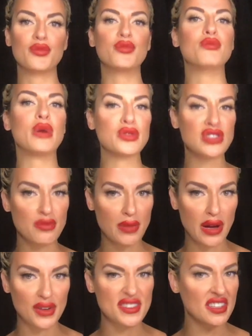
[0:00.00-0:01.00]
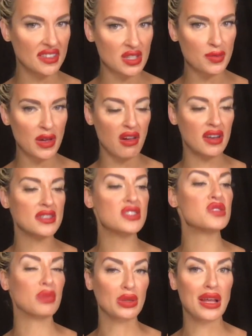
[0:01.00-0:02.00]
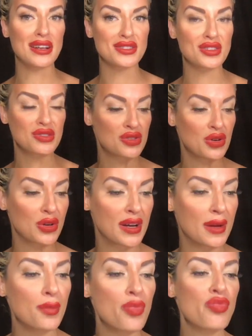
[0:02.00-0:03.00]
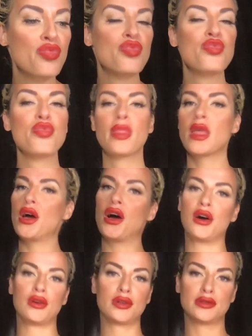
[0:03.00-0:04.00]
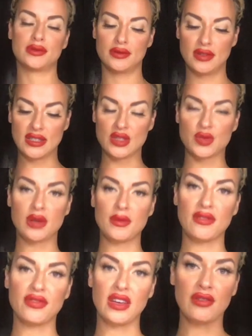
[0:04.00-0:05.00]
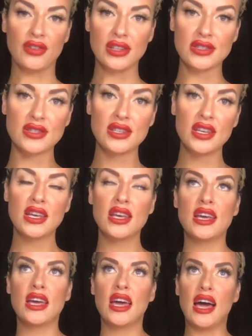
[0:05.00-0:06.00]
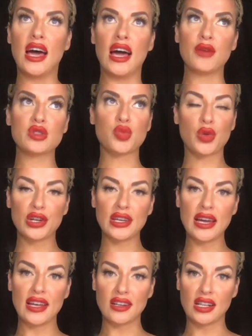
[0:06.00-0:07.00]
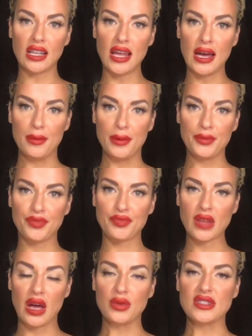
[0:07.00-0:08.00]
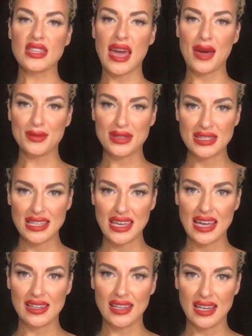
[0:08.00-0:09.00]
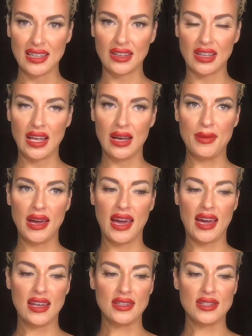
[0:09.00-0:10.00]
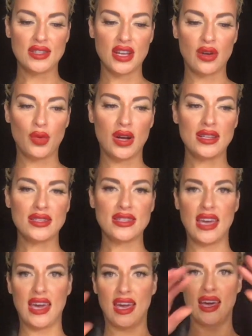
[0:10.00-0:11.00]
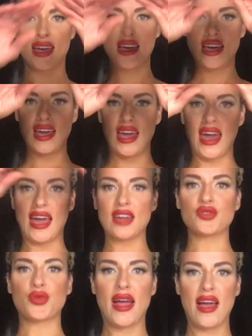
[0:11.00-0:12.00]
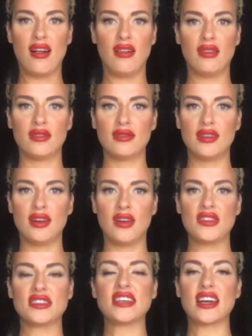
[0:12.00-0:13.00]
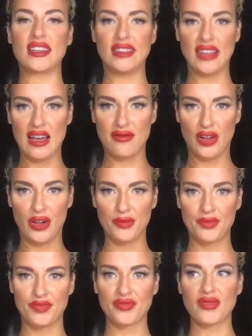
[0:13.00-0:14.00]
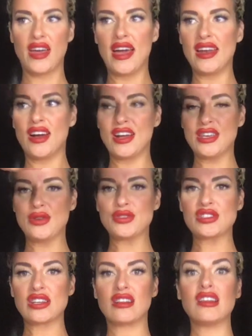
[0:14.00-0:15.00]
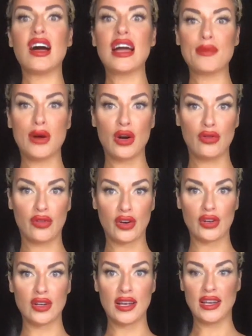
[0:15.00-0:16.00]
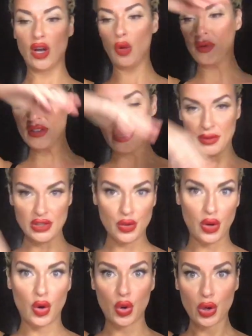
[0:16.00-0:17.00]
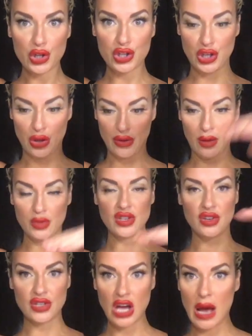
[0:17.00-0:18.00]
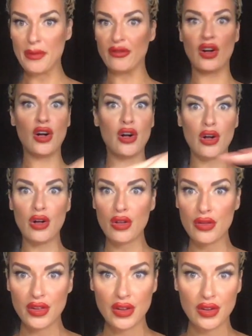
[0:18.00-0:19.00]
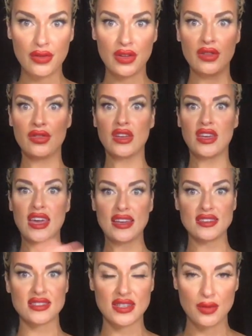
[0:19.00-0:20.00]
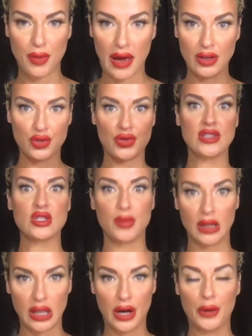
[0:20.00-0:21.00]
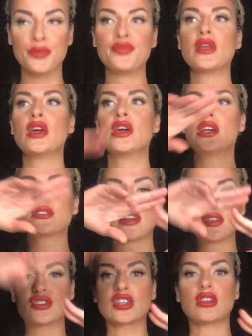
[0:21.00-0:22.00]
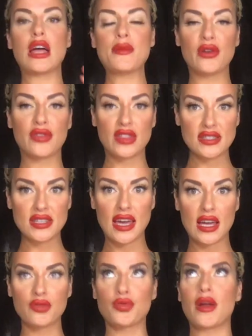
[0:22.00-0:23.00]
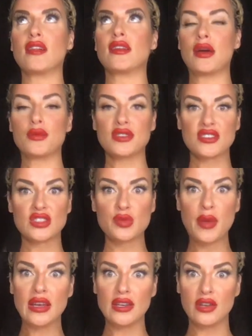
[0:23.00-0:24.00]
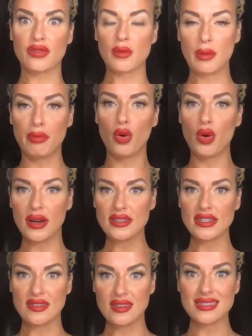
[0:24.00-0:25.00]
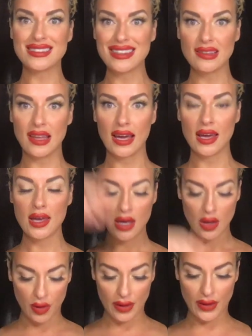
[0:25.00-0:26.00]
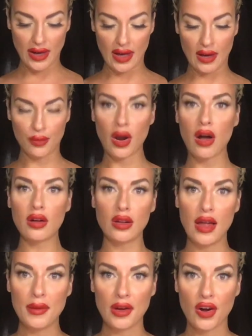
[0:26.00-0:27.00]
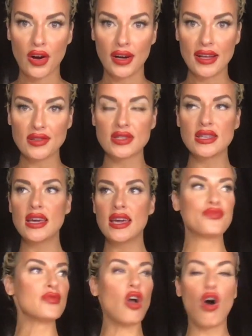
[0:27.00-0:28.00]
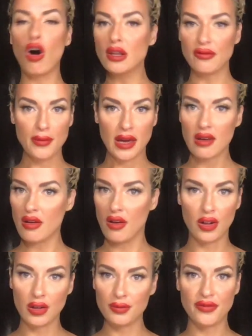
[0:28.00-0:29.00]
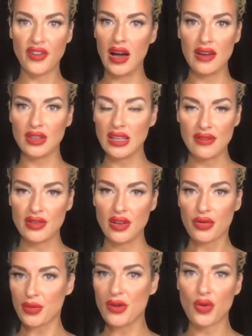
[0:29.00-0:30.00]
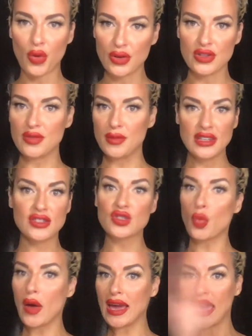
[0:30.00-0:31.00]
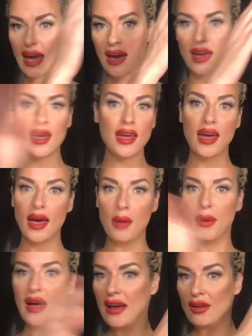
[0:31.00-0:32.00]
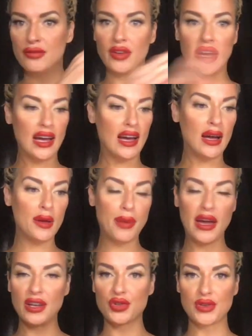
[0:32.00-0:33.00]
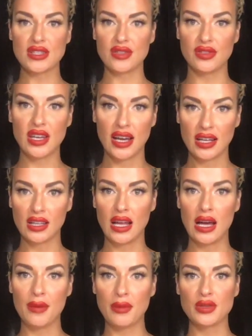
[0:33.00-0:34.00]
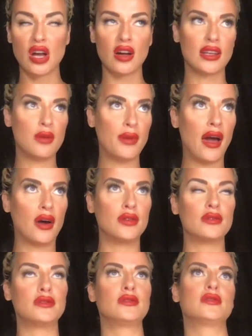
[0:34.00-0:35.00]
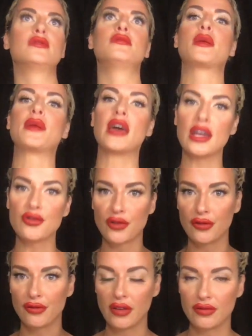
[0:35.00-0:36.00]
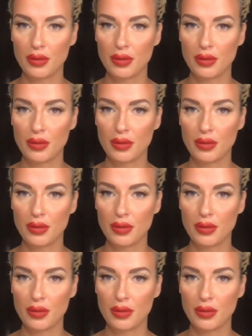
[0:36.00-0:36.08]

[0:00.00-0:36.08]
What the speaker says: most embarrassing, let's be honest, burlesque story. Oh, this is one of my favorites. I was working at a club. I was the MC at a nightclub, and there was a handrail on the second level that I used to climb over, and it opened up into a horseshoe that was on top of all the guests and patrons below. So I used to climb over this handrail, and I was suspended from a point in the ceiling, wearing a rock climbing harness. All of me, all 5'11" and 3/4 of me, swinging above patrons of a nightclub. I'm talking about maybe 150